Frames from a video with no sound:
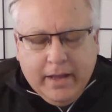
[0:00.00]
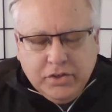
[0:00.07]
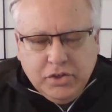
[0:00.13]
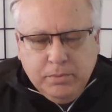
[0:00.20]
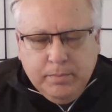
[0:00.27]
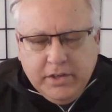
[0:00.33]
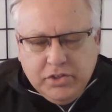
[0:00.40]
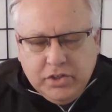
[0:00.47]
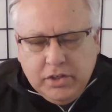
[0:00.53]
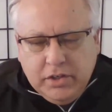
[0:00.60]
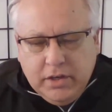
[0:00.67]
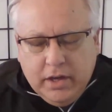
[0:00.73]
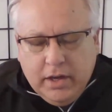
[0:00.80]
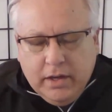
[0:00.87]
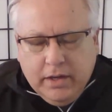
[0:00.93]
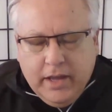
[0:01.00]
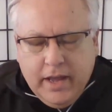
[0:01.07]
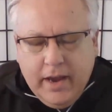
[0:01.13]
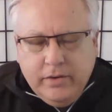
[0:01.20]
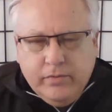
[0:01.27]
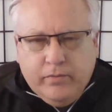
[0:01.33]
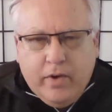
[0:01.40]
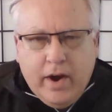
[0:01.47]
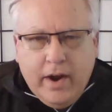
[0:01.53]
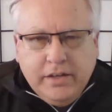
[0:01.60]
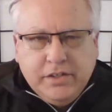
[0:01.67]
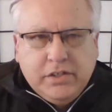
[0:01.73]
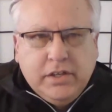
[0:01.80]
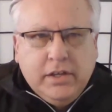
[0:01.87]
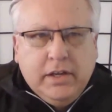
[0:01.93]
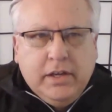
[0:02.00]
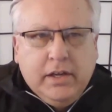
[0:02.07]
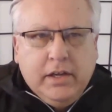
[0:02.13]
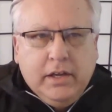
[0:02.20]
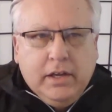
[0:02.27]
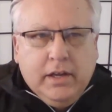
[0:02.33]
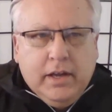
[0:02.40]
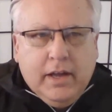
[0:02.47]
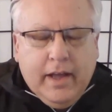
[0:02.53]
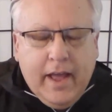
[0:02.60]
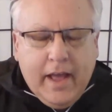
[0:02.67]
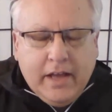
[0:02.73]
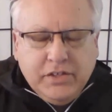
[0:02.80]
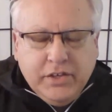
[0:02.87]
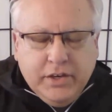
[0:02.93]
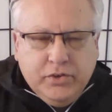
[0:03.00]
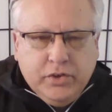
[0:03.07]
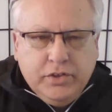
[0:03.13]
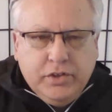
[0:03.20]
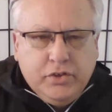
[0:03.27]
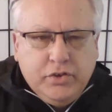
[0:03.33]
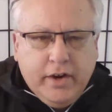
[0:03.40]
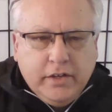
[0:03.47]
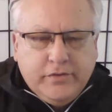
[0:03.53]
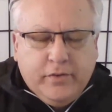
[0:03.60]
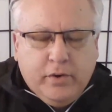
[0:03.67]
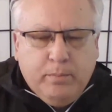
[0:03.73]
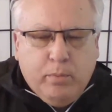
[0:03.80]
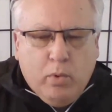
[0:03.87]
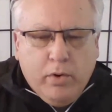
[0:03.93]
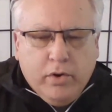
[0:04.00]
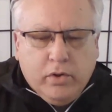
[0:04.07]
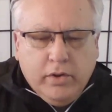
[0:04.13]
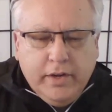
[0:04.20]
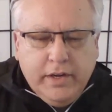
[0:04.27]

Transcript: As you mentioned, Caden Rice has entered the transfer portal.